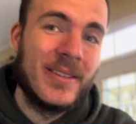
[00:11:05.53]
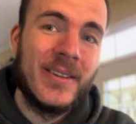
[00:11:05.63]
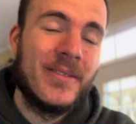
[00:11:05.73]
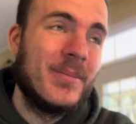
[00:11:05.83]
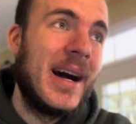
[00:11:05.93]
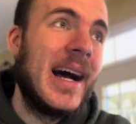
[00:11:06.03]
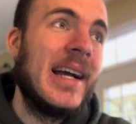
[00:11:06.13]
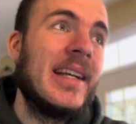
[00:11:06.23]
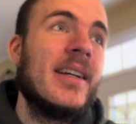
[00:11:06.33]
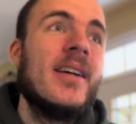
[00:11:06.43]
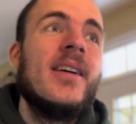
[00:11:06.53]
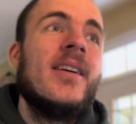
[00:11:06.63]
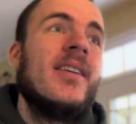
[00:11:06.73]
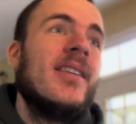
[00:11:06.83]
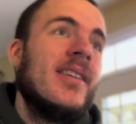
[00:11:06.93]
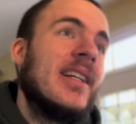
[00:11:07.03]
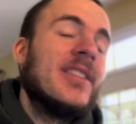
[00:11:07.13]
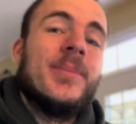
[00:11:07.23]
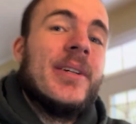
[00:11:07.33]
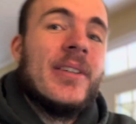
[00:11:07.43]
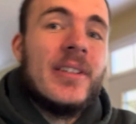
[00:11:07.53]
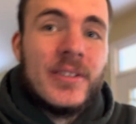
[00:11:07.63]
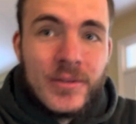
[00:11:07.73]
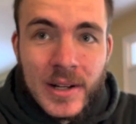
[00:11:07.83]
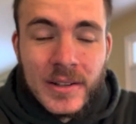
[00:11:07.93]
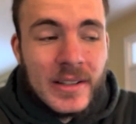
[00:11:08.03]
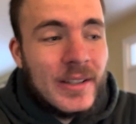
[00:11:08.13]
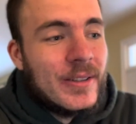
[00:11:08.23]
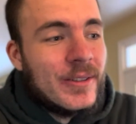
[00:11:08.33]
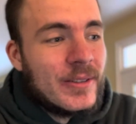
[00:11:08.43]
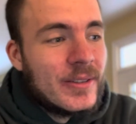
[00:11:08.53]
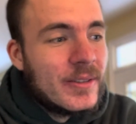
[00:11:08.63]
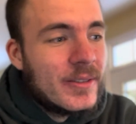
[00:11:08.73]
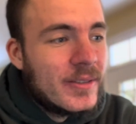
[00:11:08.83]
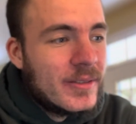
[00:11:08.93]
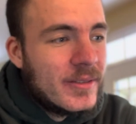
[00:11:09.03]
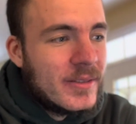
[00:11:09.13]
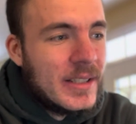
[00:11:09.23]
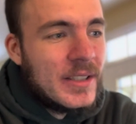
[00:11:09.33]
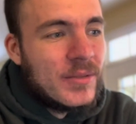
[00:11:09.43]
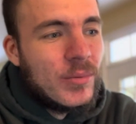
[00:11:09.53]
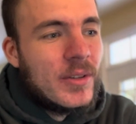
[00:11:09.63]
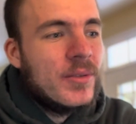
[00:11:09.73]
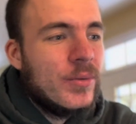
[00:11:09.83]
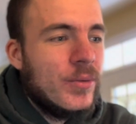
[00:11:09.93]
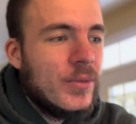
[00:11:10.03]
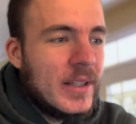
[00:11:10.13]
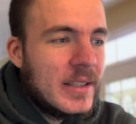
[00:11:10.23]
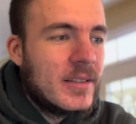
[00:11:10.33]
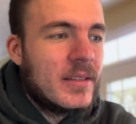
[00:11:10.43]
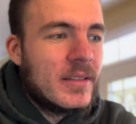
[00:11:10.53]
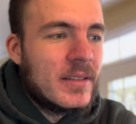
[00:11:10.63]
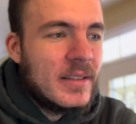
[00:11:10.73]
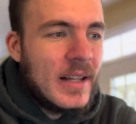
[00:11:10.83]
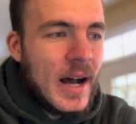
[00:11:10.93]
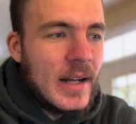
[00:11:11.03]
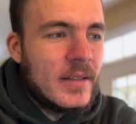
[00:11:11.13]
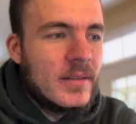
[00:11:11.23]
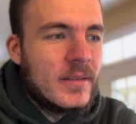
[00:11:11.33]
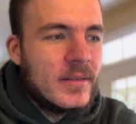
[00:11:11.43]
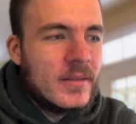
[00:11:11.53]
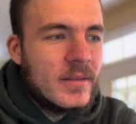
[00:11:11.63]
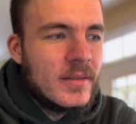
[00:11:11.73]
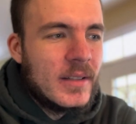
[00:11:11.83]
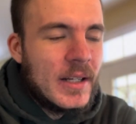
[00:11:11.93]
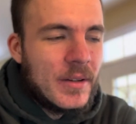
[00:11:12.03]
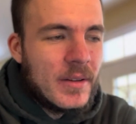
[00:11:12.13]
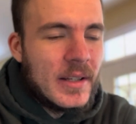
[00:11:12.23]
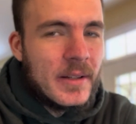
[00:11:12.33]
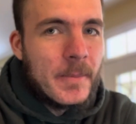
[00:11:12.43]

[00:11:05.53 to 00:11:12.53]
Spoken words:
off my experience throughout the years. It's one tool that's not healthy.